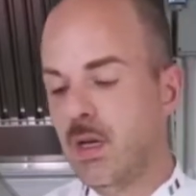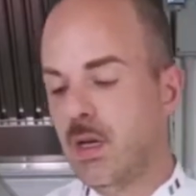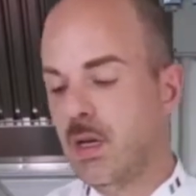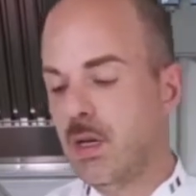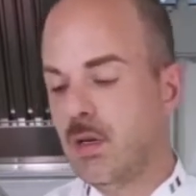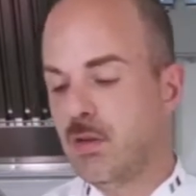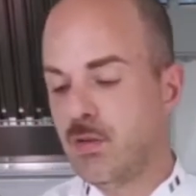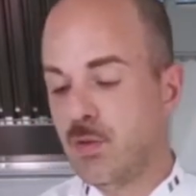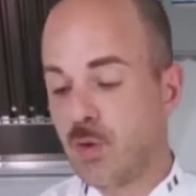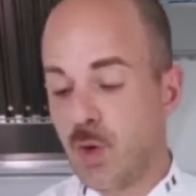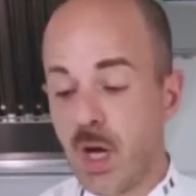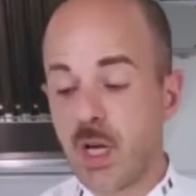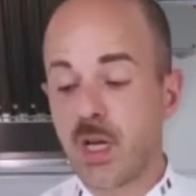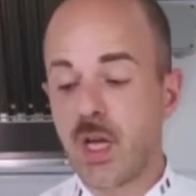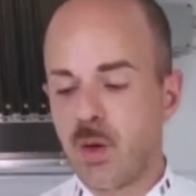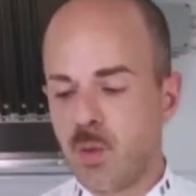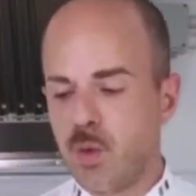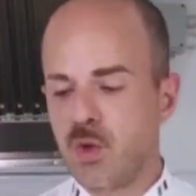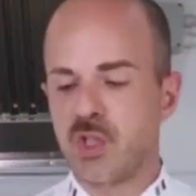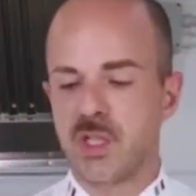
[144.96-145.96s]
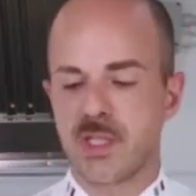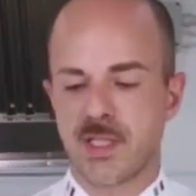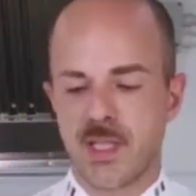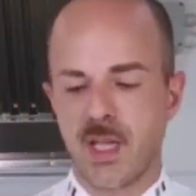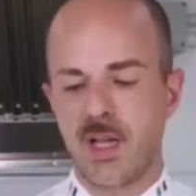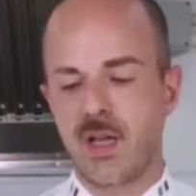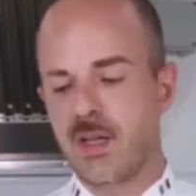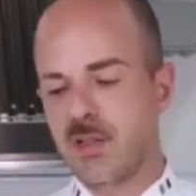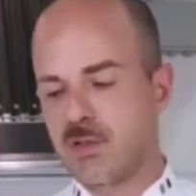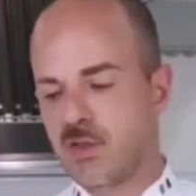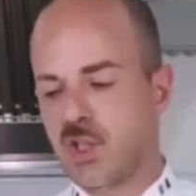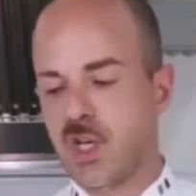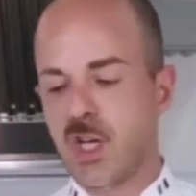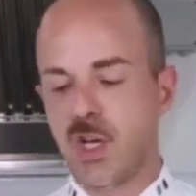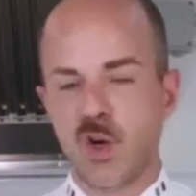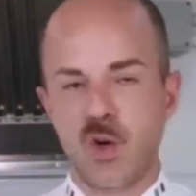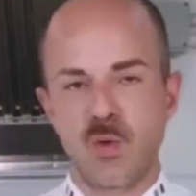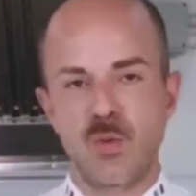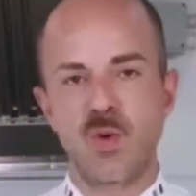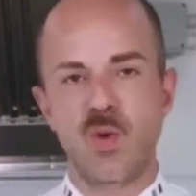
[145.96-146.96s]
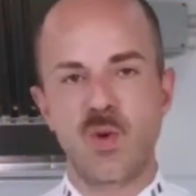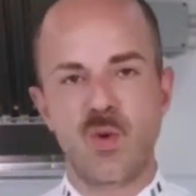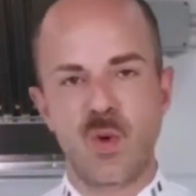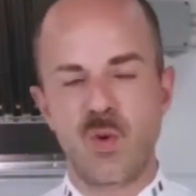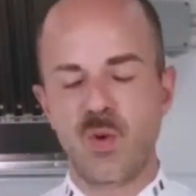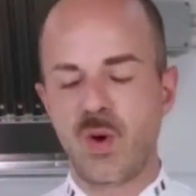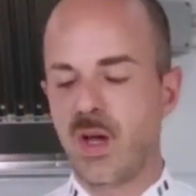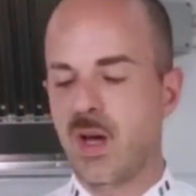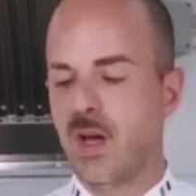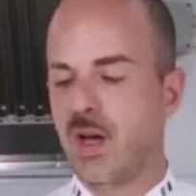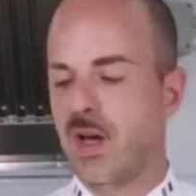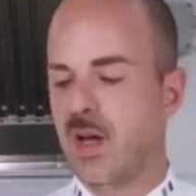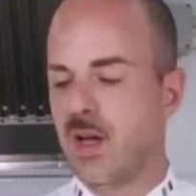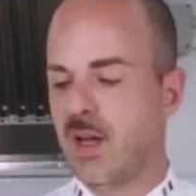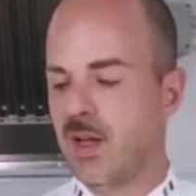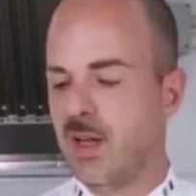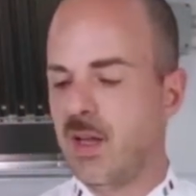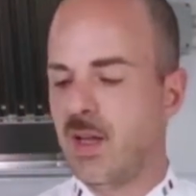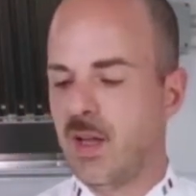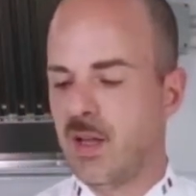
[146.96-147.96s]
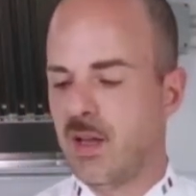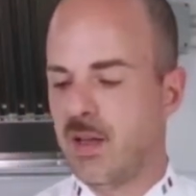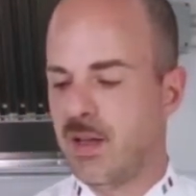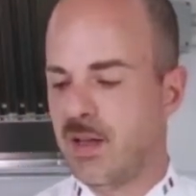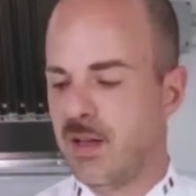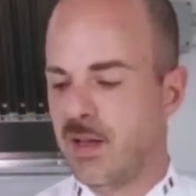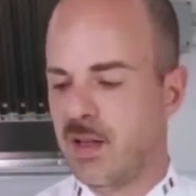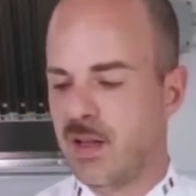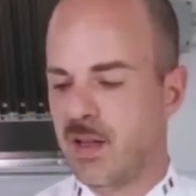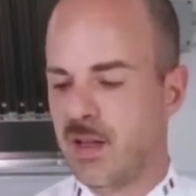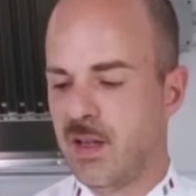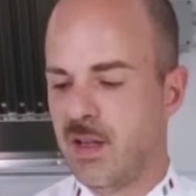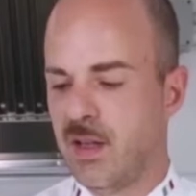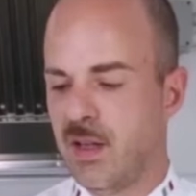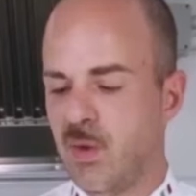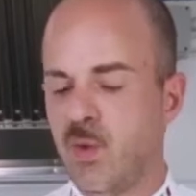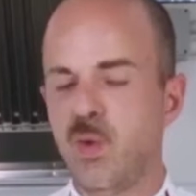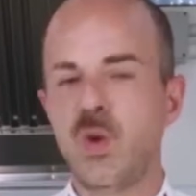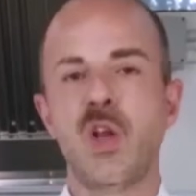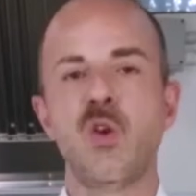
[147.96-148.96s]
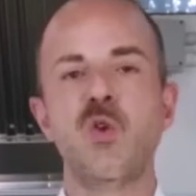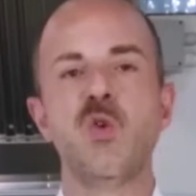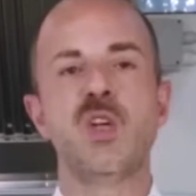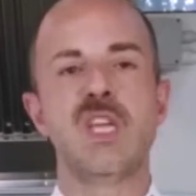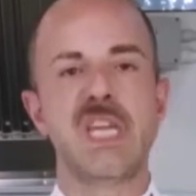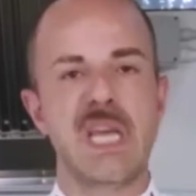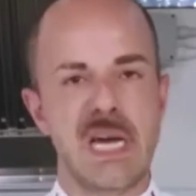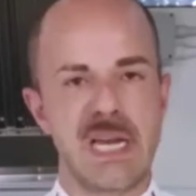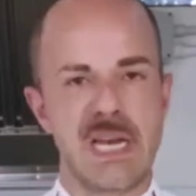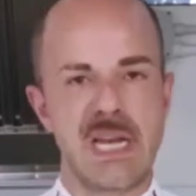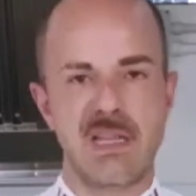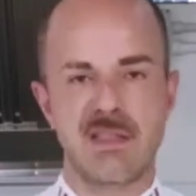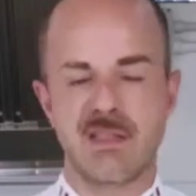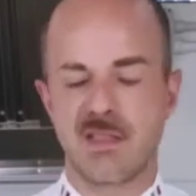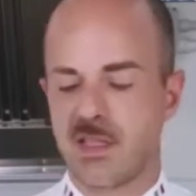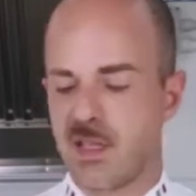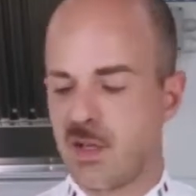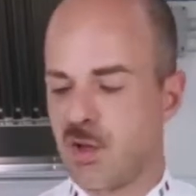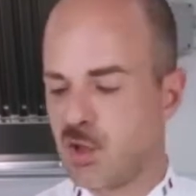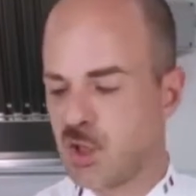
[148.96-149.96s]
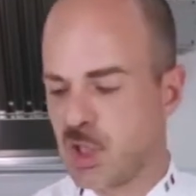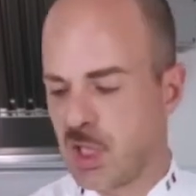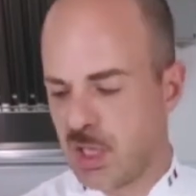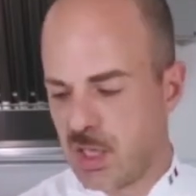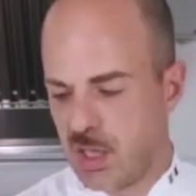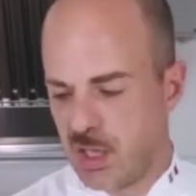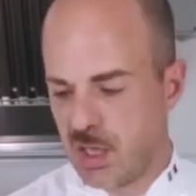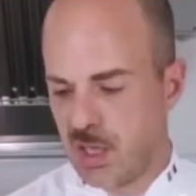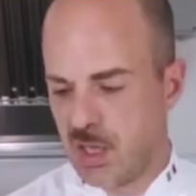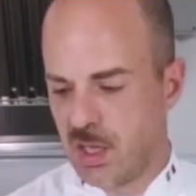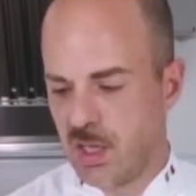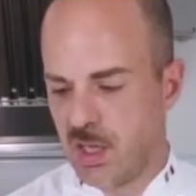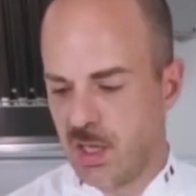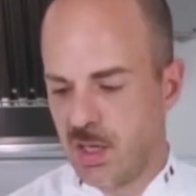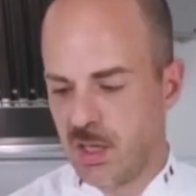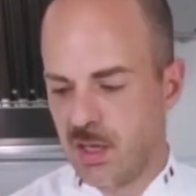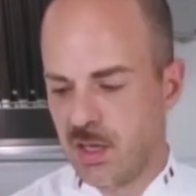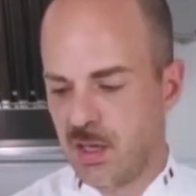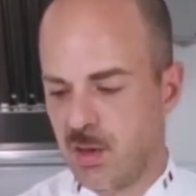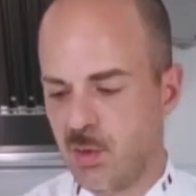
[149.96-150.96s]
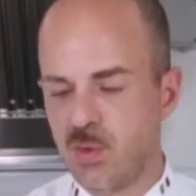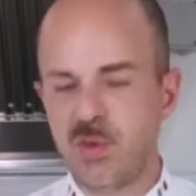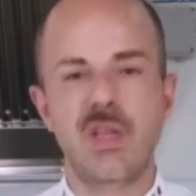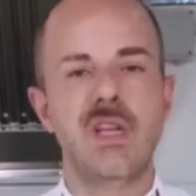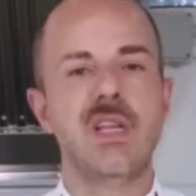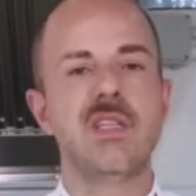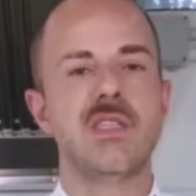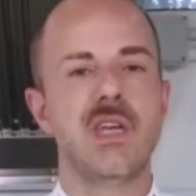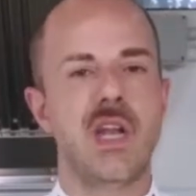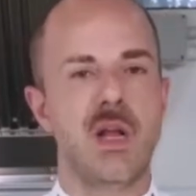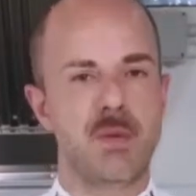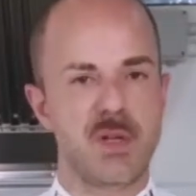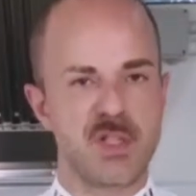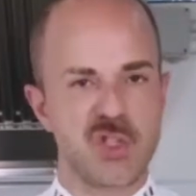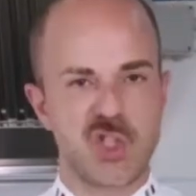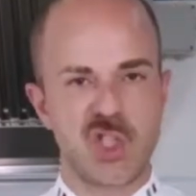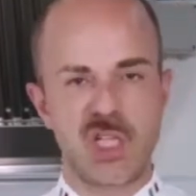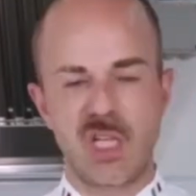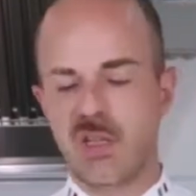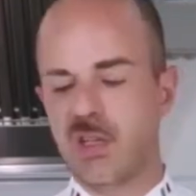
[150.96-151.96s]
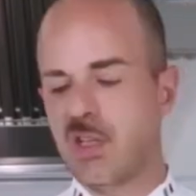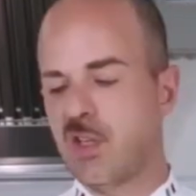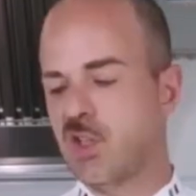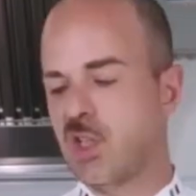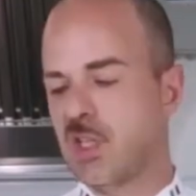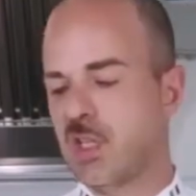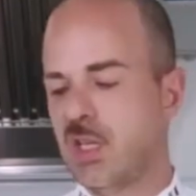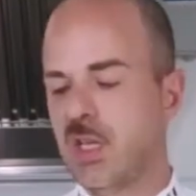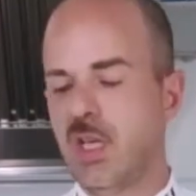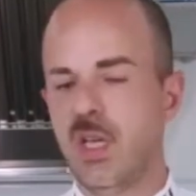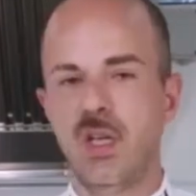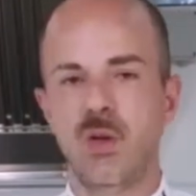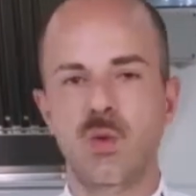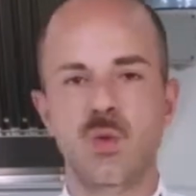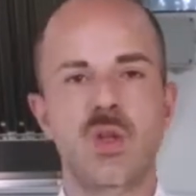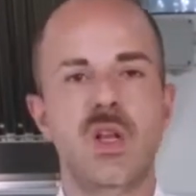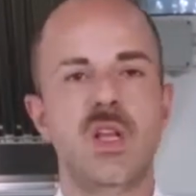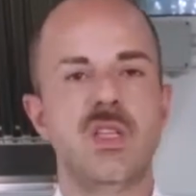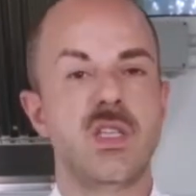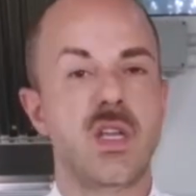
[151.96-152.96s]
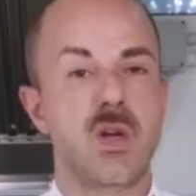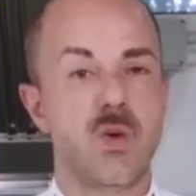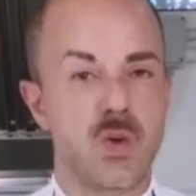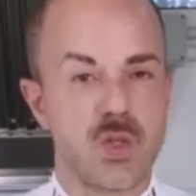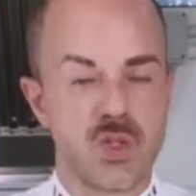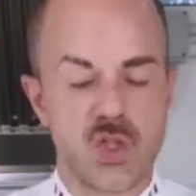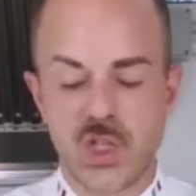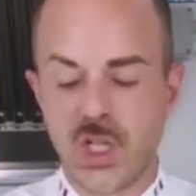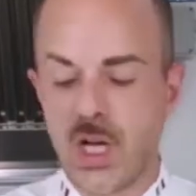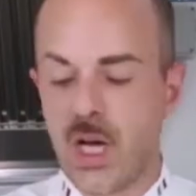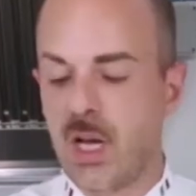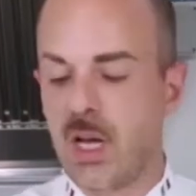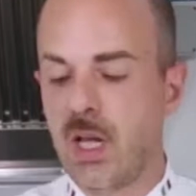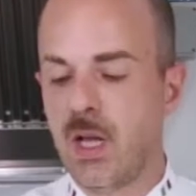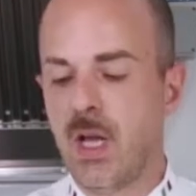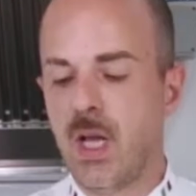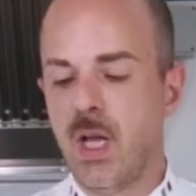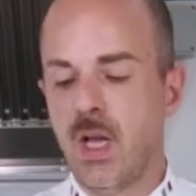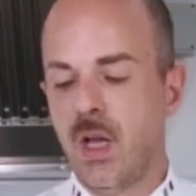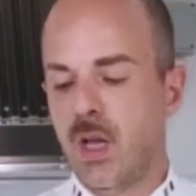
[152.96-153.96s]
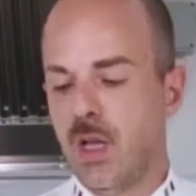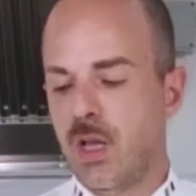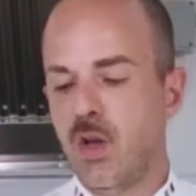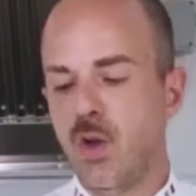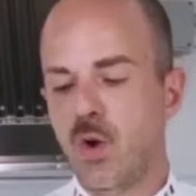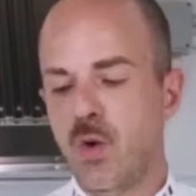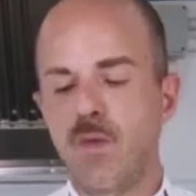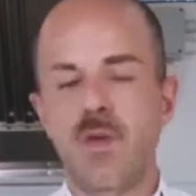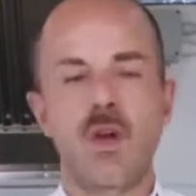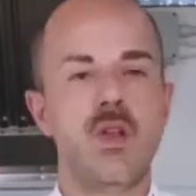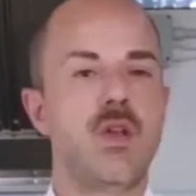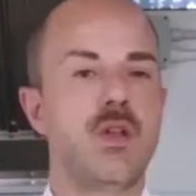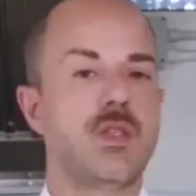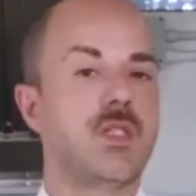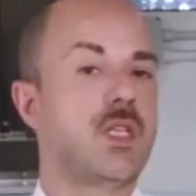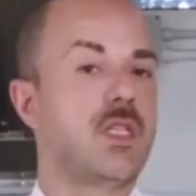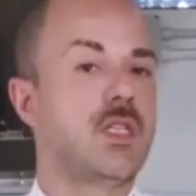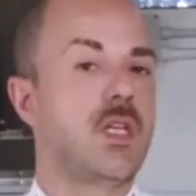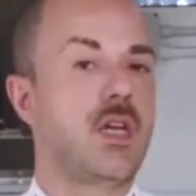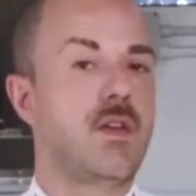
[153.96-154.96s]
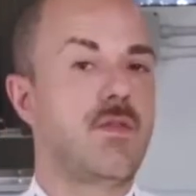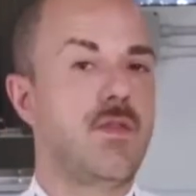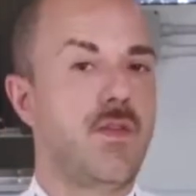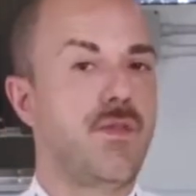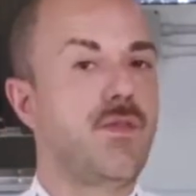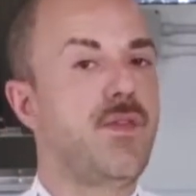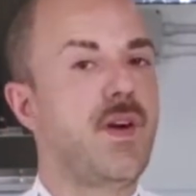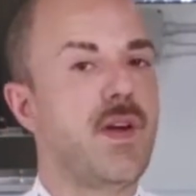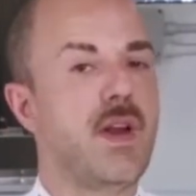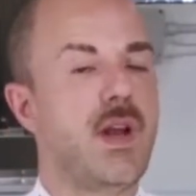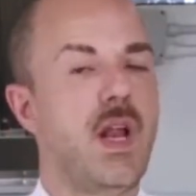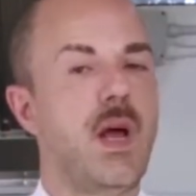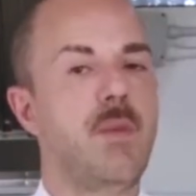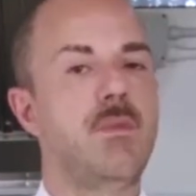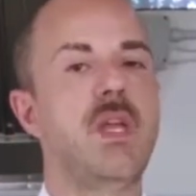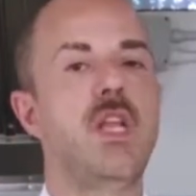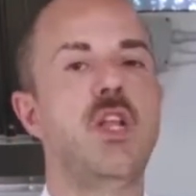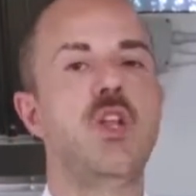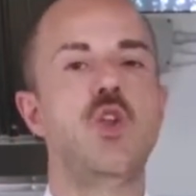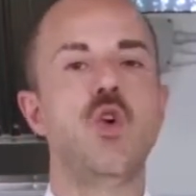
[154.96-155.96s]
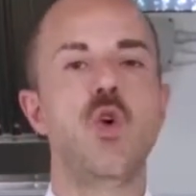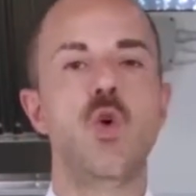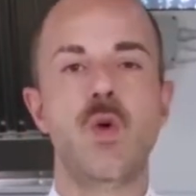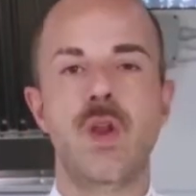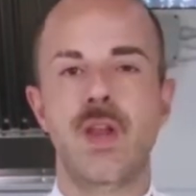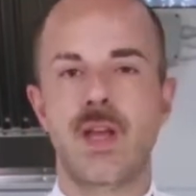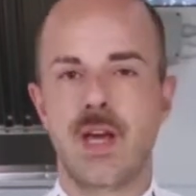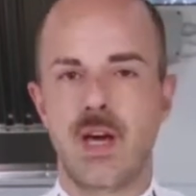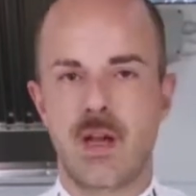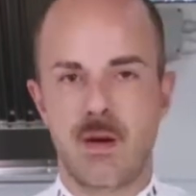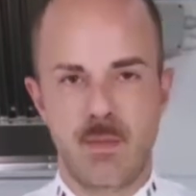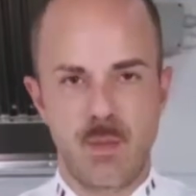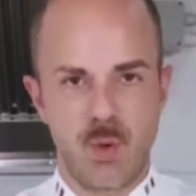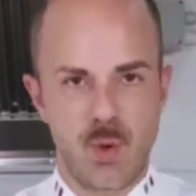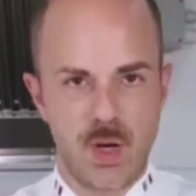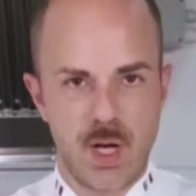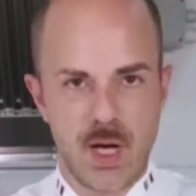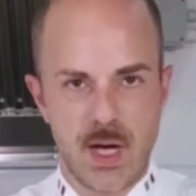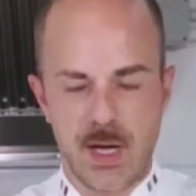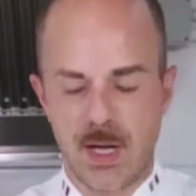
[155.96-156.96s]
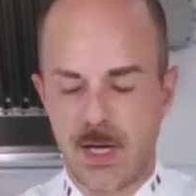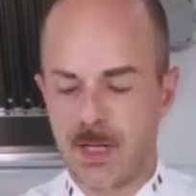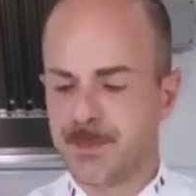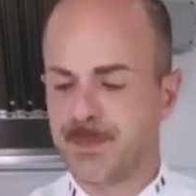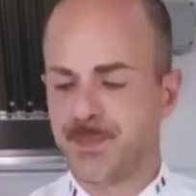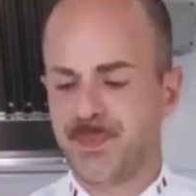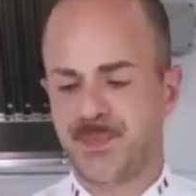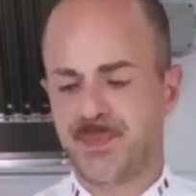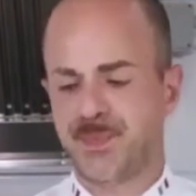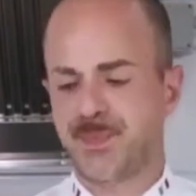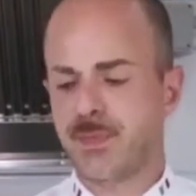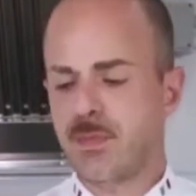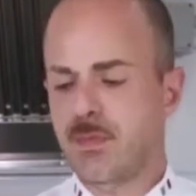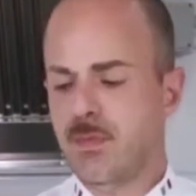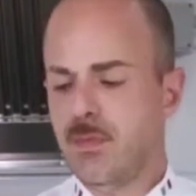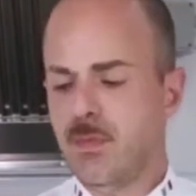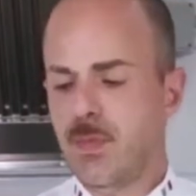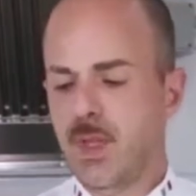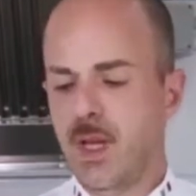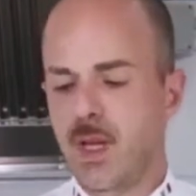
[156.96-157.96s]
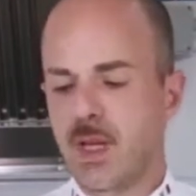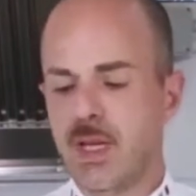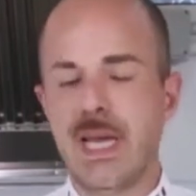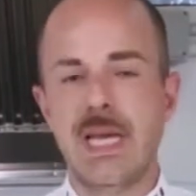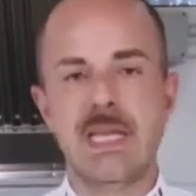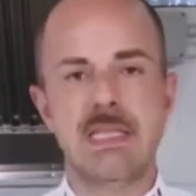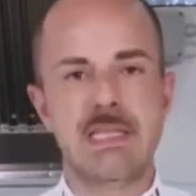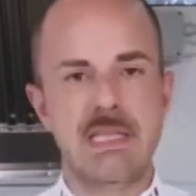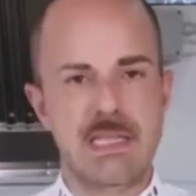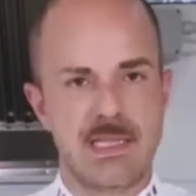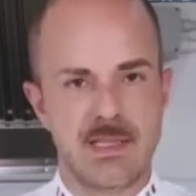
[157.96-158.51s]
What are we using to make carbonara? Even here there is kind of a non-clarity. Someone uses pancetta, someone uses guanciale. I don't want to teach you to make the best